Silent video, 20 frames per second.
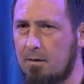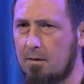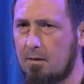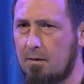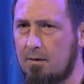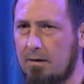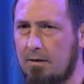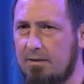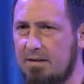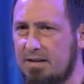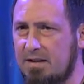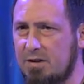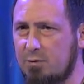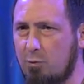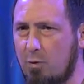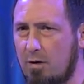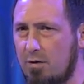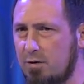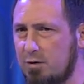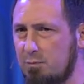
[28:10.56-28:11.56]
Now, this is
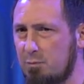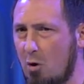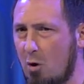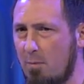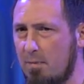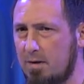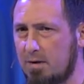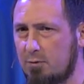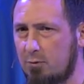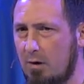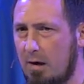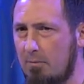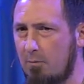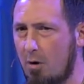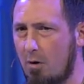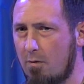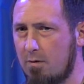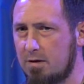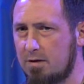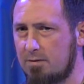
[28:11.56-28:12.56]
one of those moments where I'm
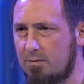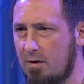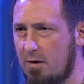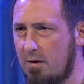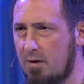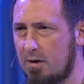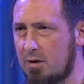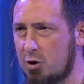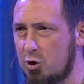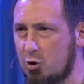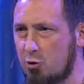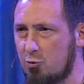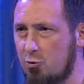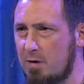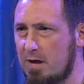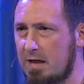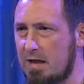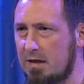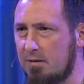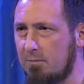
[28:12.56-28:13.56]
always very
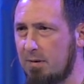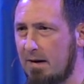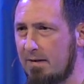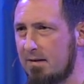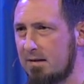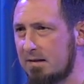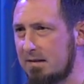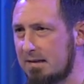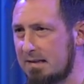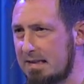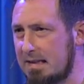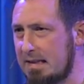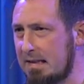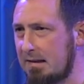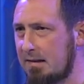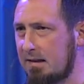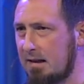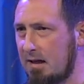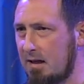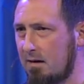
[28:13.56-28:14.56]
intrigued by the
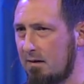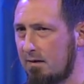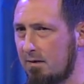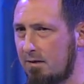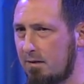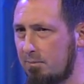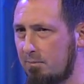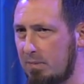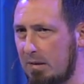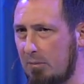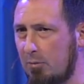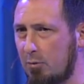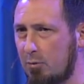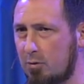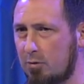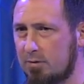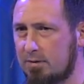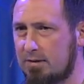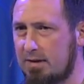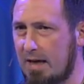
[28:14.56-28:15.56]
detail of the
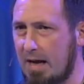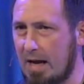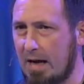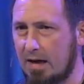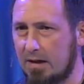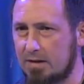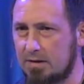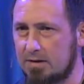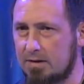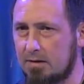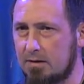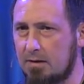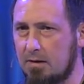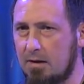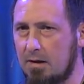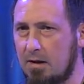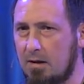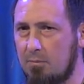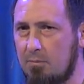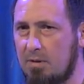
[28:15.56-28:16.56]
biblical text.
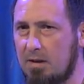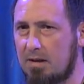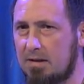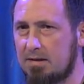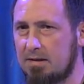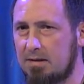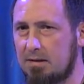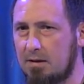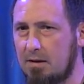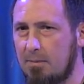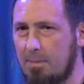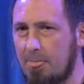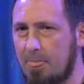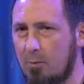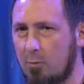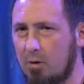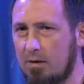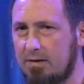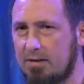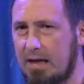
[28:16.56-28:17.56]
Because
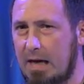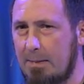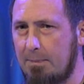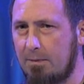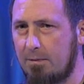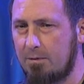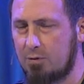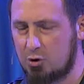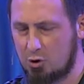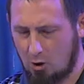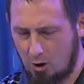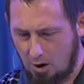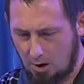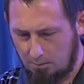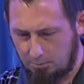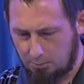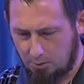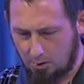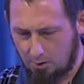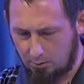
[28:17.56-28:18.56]
what type of
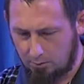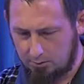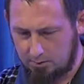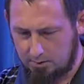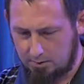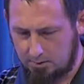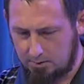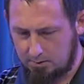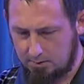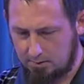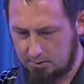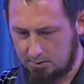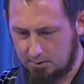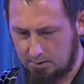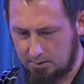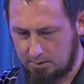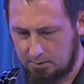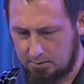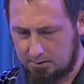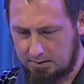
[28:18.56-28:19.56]
jawbone
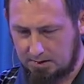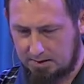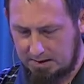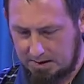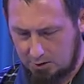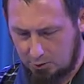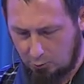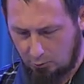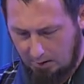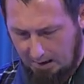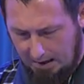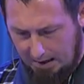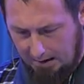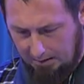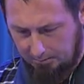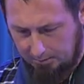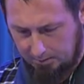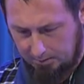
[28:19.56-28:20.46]
did he grab?